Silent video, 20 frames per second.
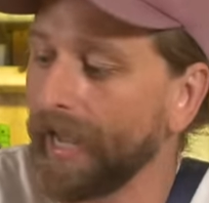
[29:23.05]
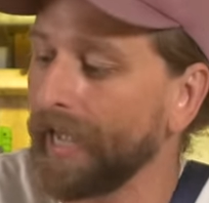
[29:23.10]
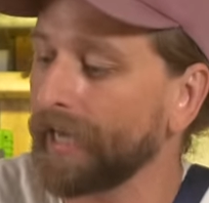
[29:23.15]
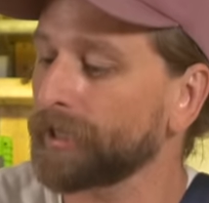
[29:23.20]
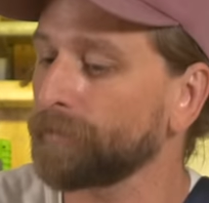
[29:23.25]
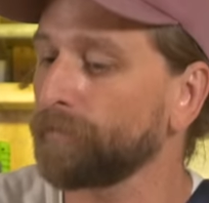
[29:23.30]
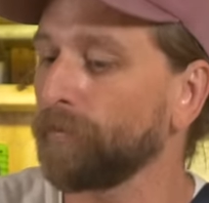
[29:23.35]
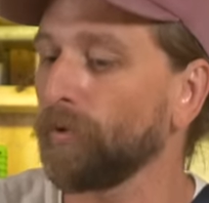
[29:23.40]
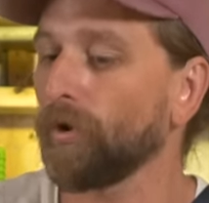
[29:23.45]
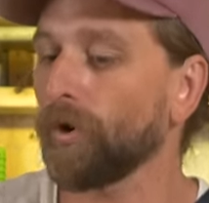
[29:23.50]

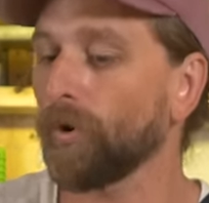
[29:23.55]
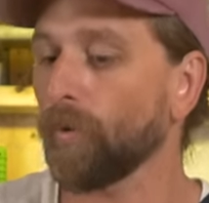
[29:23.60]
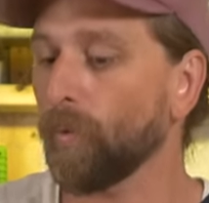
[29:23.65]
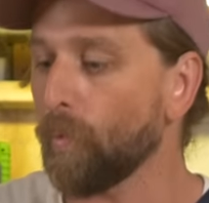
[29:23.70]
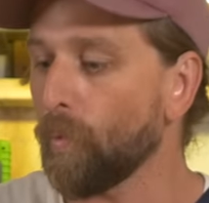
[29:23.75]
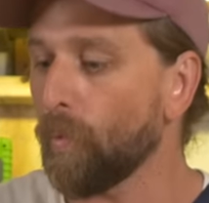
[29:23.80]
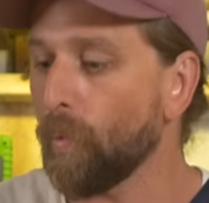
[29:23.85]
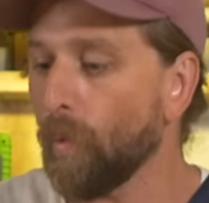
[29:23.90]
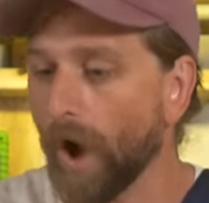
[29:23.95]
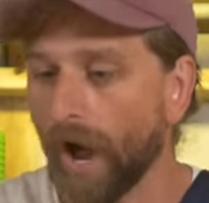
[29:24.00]
Explore
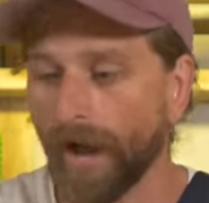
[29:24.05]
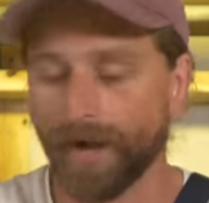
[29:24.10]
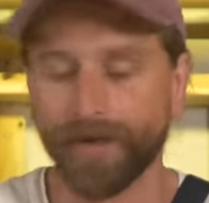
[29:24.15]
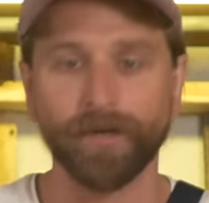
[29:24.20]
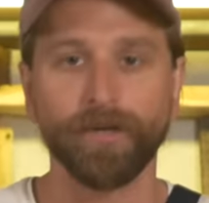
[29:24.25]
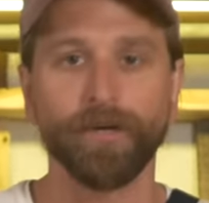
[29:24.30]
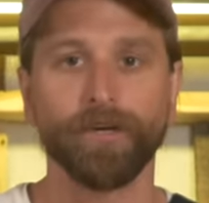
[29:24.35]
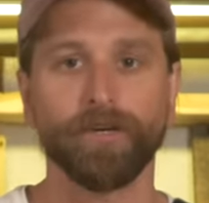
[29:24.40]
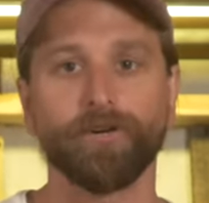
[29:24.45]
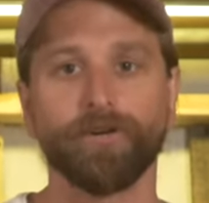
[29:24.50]
what
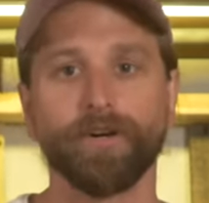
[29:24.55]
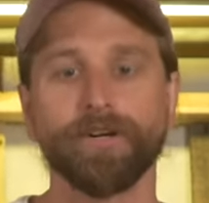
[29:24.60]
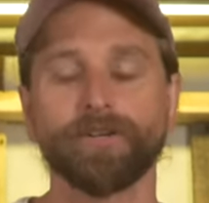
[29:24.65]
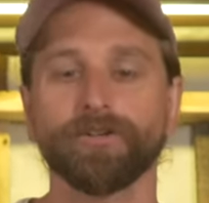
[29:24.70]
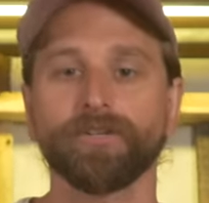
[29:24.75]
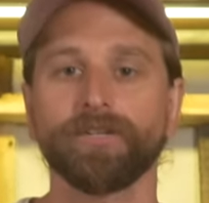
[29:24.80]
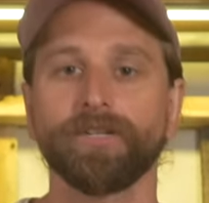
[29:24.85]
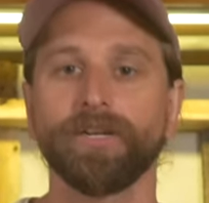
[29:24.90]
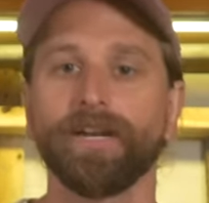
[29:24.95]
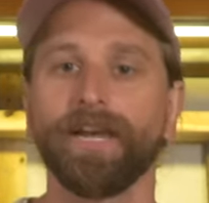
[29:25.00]
you're
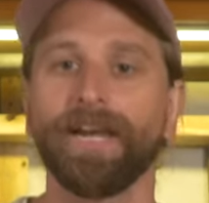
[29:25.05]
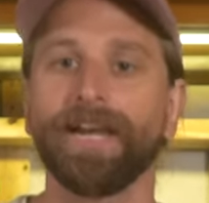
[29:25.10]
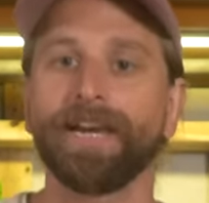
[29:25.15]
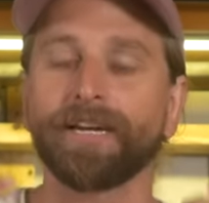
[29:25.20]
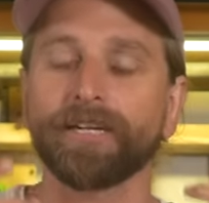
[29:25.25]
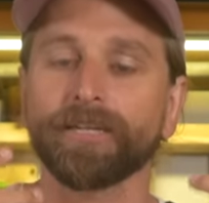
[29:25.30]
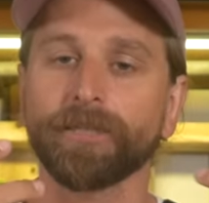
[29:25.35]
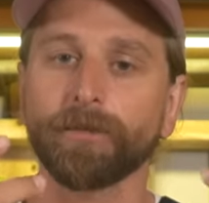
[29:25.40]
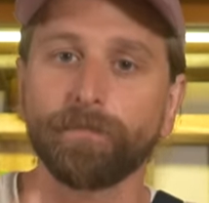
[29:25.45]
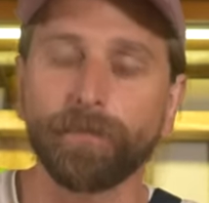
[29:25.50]
interested in
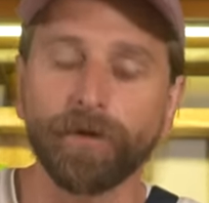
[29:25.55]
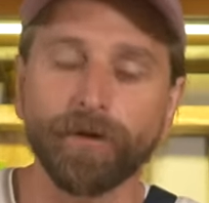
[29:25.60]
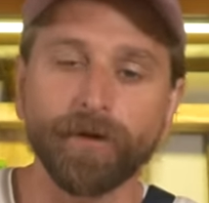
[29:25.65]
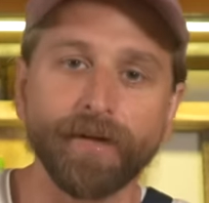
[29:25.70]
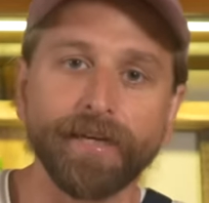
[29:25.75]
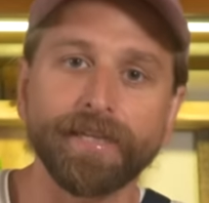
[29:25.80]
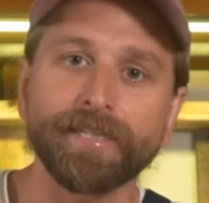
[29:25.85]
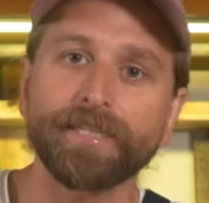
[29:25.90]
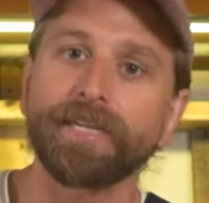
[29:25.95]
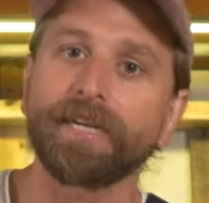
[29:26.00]

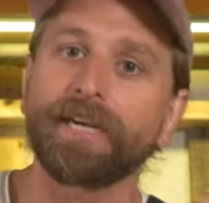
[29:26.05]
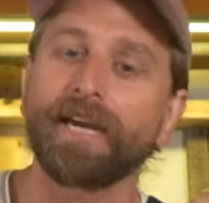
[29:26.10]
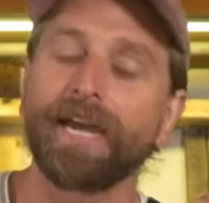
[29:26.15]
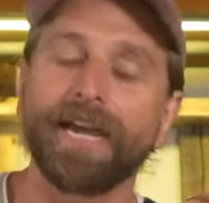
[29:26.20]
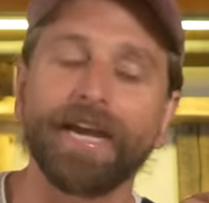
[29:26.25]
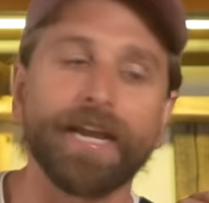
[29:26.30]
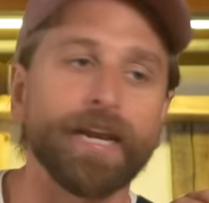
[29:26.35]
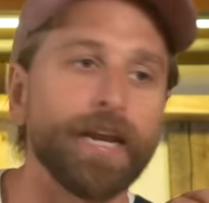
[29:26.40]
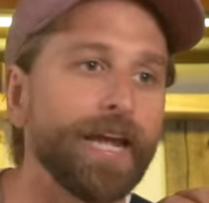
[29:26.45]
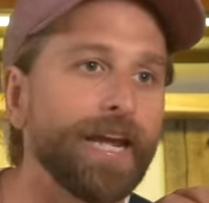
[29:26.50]
experiencing
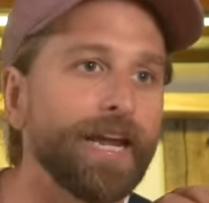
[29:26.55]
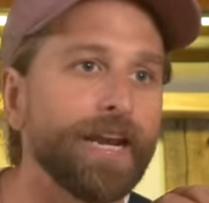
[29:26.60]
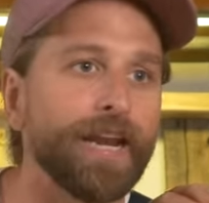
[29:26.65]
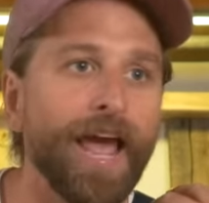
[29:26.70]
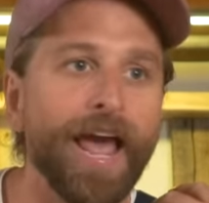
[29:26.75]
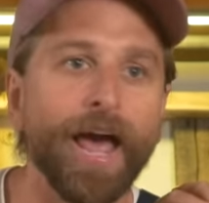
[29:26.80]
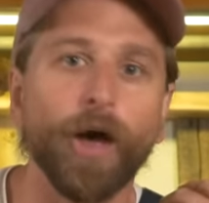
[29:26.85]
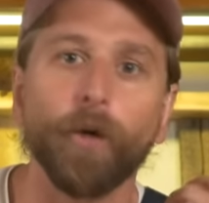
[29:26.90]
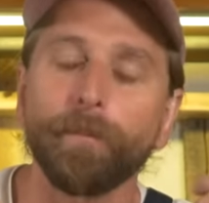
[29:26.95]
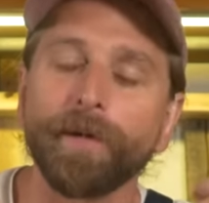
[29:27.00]
and in
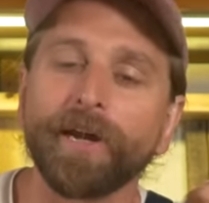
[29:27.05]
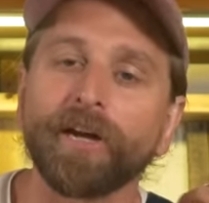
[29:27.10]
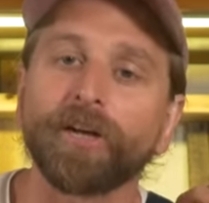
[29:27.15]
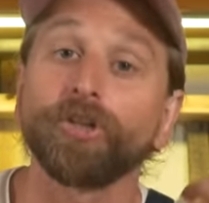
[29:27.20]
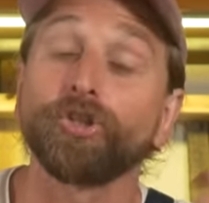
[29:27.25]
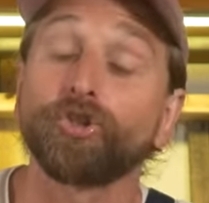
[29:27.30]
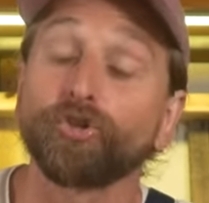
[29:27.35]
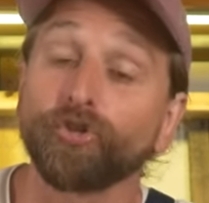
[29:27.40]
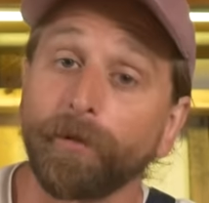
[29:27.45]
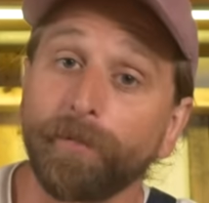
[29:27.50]
helping,
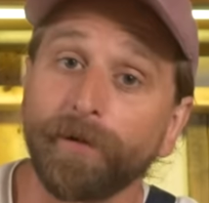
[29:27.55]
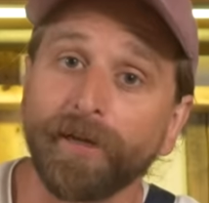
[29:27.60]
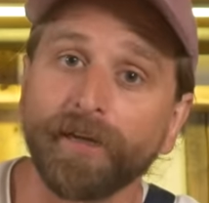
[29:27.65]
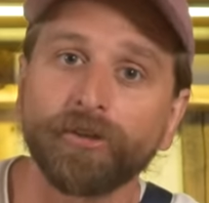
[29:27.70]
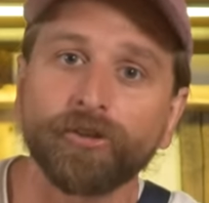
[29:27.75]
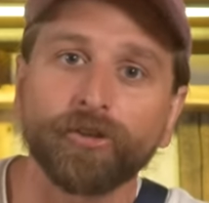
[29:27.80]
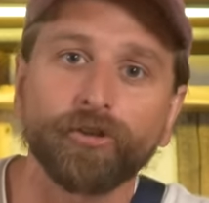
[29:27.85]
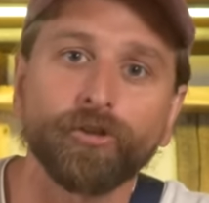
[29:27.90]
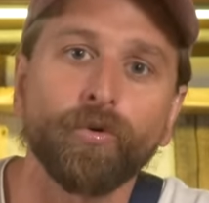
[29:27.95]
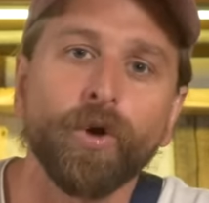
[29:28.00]

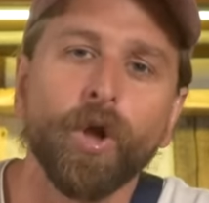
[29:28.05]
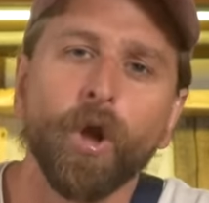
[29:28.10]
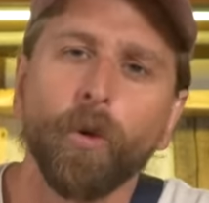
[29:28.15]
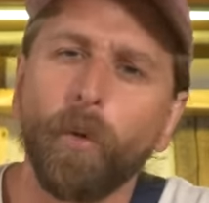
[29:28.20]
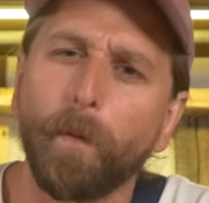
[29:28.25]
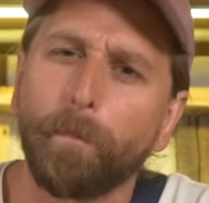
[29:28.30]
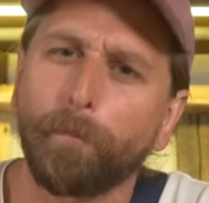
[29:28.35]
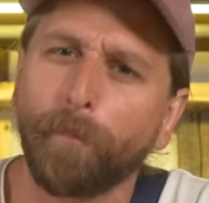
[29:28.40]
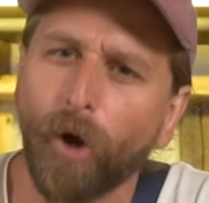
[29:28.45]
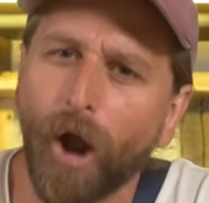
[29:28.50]
contributing to,
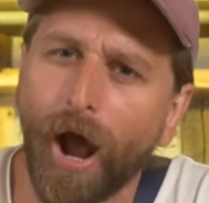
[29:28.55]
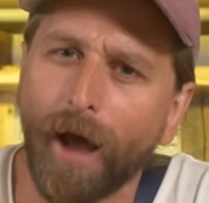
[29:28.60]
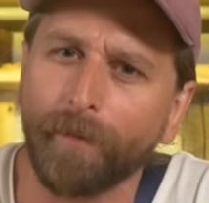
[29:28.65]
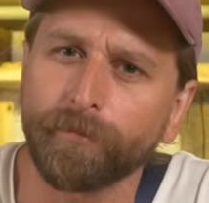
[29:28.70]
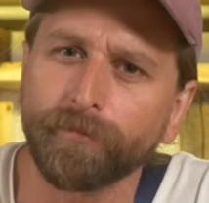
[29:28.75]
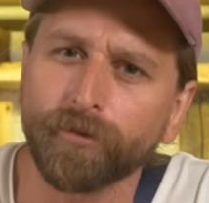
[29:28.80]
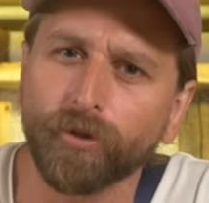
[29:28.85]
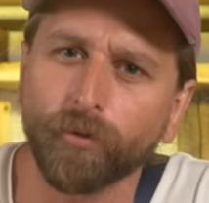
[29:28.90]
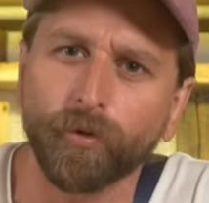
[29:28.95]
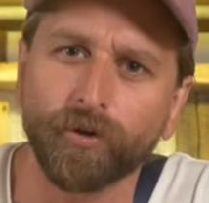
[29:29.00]
what
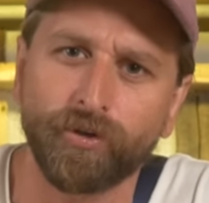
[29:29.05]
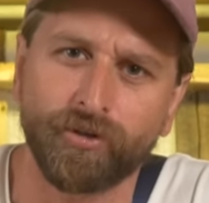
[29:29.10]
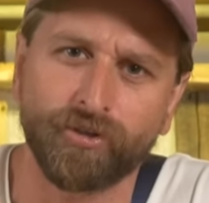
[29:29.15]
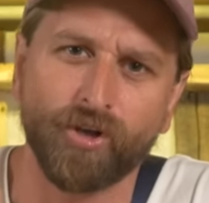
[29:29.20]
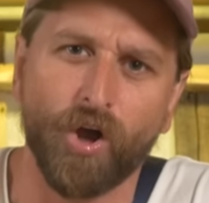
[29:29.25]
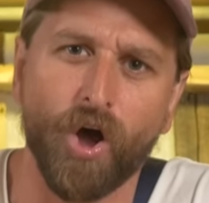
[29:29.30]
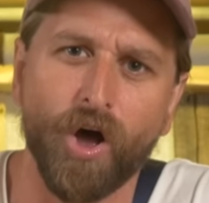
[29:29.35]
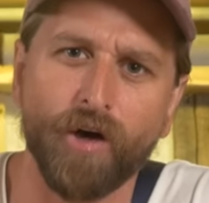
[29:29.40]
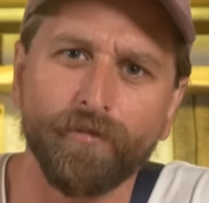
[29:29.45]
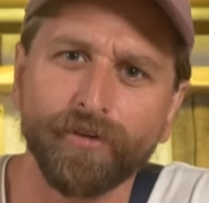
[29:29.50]
problems are worth
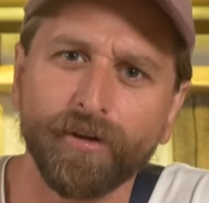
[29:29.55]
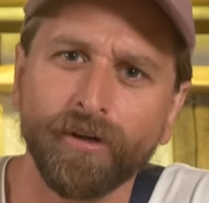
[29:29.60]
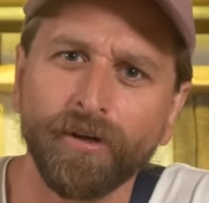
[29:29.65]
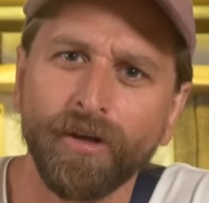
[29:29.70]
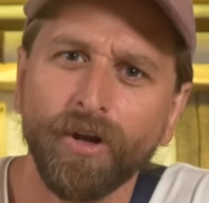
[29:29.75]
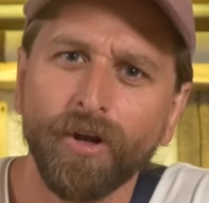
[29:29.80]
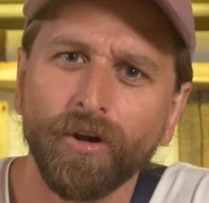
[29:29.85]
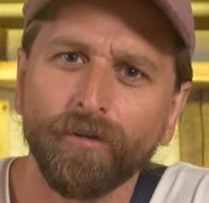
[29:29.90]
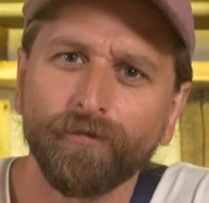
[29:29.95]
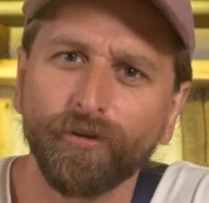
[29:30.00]
solving
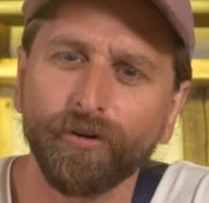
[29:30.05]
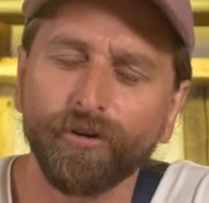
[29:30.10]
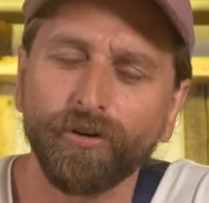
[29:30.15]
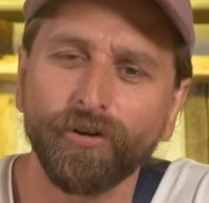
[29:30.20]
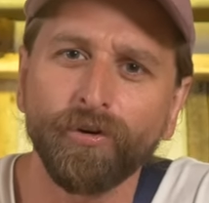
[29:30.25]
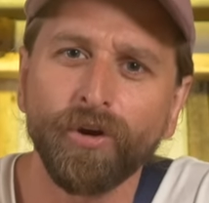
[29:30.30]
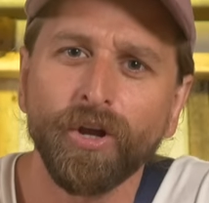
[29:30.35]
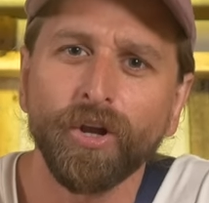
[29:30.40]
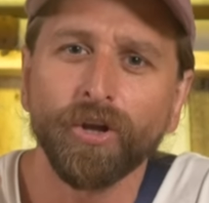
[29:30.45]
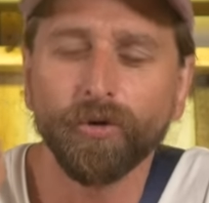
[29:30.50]
for
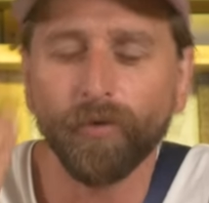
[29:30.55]
you.